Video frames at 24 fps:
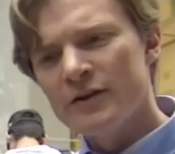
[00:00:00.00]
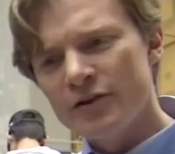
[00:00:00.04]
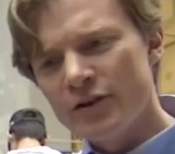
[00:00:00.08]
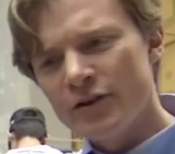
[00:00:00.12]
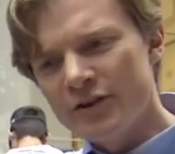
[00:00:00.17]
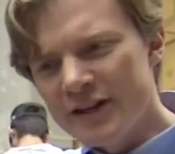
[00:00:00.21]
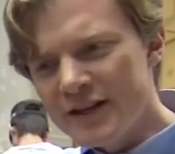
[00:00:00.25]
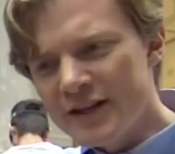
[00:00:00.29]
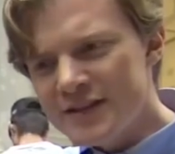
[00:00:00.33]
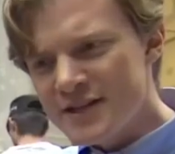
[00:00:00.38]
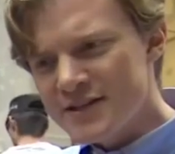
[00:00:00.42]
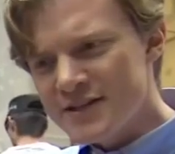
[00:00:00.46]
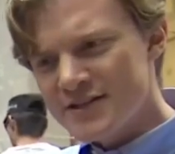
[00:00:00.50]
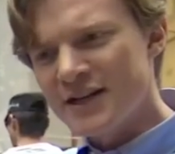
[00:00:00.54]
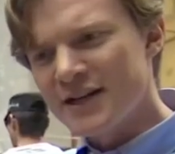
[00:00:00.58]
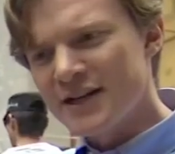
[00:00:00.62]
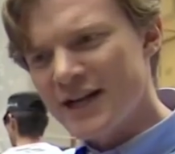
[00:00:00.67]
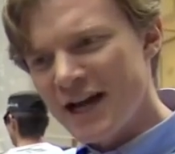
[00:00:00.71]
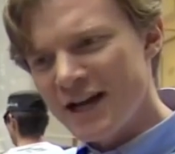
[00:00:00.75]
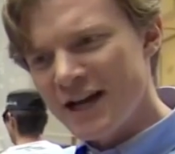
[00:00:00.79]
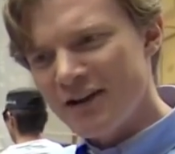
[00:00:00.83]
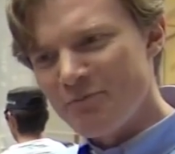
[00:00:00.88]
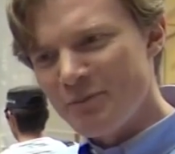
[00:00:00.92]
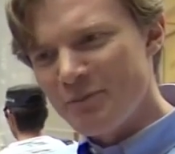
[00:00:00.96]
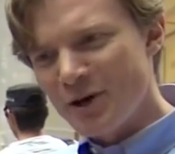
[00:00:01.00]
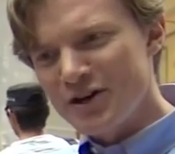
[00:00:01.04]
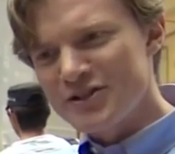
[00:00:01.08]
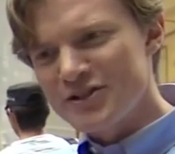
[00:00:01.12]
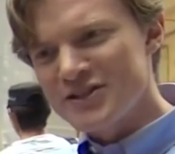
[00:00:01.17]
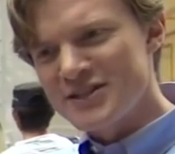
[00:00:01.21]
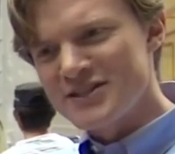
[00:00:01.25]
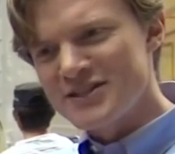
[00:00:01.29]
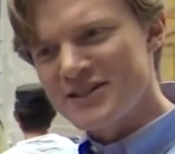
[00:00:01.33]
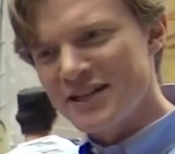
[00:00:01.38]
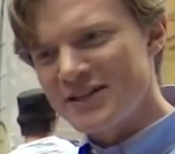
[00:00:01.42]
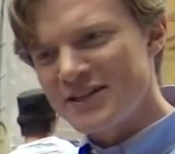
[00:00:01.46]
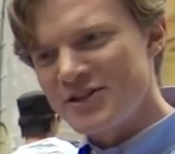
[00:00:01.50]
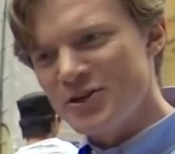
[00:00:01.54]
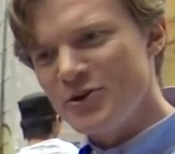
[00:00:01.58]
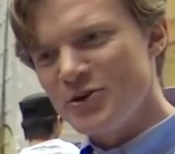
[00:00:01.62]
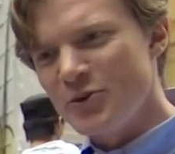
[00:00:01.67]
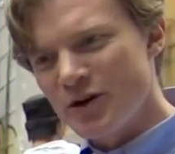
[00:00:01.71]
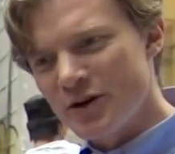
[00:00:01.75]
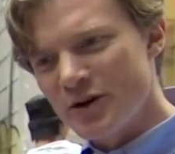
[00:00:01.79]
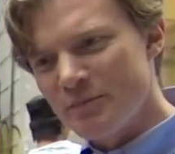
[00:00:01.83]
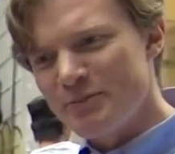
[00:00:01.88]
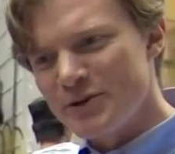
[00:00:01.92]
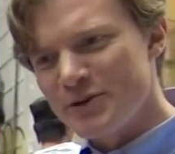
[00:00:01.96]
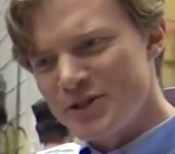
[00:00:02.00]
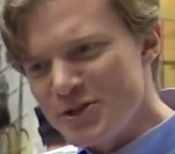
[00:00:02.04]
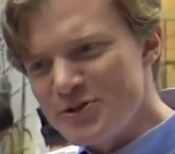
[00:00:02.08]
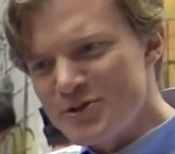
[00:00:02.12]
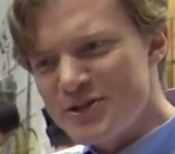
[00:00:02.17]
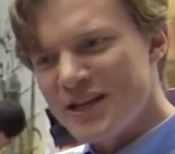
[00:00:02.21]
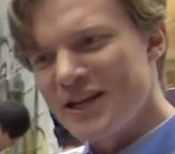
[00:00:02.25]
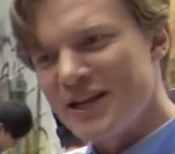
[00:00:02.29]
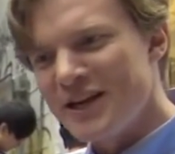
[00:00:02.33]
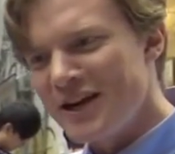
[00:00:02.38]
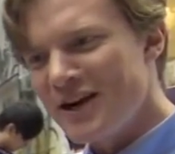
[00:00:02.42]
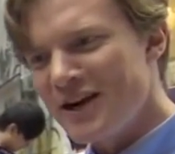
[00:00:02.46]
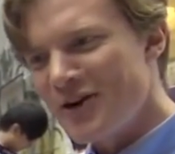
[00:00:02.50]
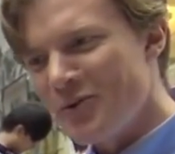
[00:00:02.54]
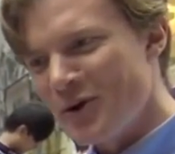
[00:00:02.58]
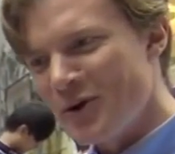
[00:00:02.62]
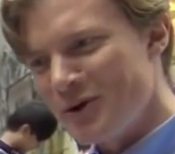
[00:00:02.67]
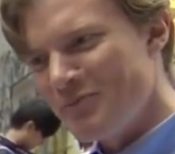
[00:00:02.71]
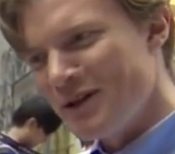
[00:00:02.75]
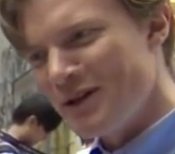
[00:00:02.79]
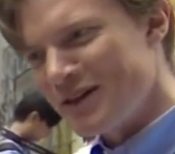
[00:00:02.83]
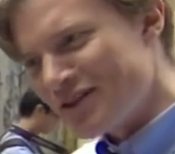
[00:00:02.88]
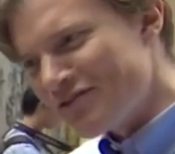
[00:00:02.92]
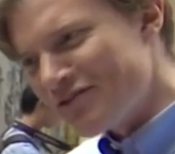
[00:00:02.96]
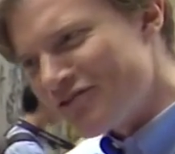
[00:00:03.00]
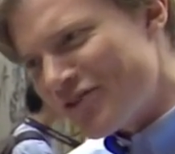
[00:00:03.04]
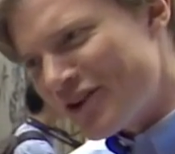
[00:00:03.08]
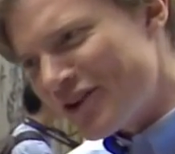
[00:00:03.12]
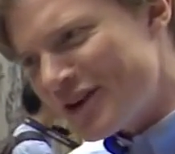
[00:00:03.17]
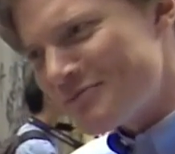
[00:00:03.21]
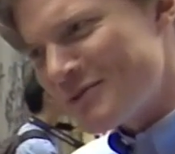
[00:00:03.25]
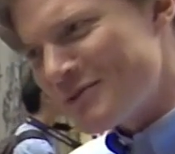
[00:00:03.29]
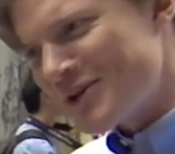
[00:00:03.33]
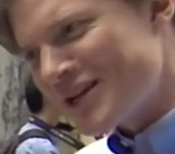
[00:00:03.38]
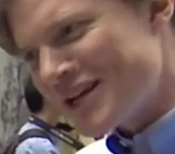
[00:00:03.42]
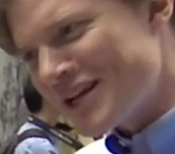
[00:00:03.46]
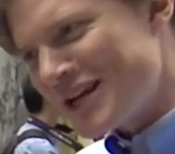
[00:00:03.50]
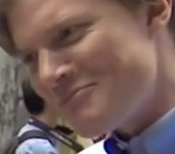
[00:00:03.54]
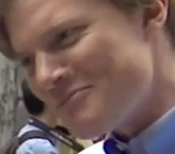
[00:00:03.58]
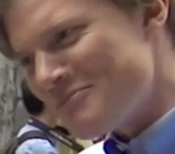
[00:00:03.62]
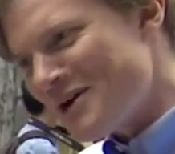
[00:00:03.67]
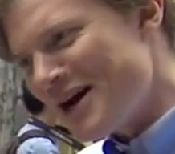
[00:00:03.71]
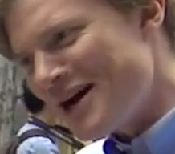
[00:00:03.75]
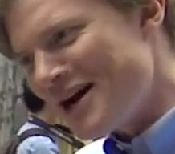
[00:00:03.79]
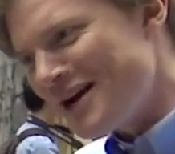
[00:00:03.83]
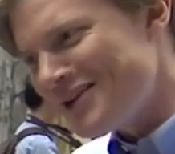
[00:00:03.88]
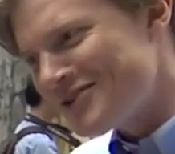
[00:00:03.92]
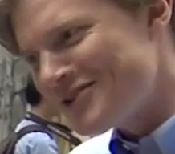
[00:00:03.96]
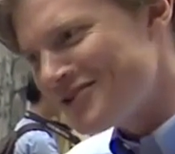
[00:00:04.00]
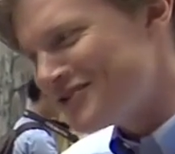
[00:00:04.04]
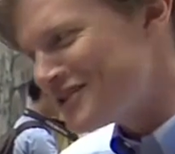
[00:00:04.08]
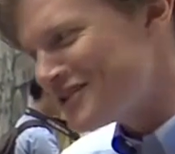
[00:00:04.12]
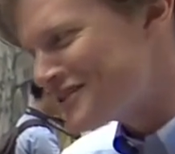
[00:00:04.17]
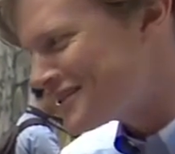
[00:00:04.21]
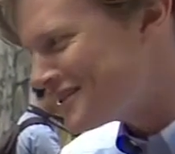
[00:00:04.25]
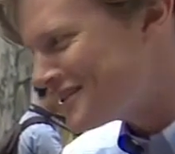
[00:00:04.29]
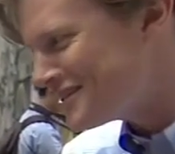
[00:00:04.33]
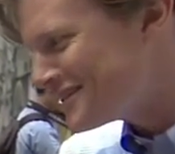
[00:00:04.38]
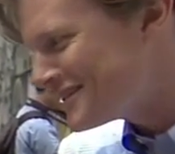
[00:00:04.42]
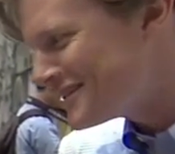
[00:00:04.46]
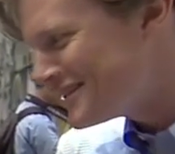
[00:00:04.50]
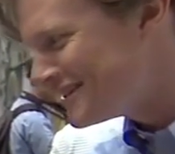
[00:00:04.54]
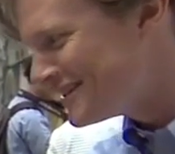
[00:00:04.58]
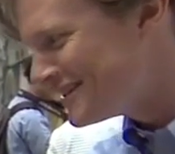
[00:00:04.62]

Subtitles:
So this is the kind of boxes that you were producing here when Milton Friedman came by to visit?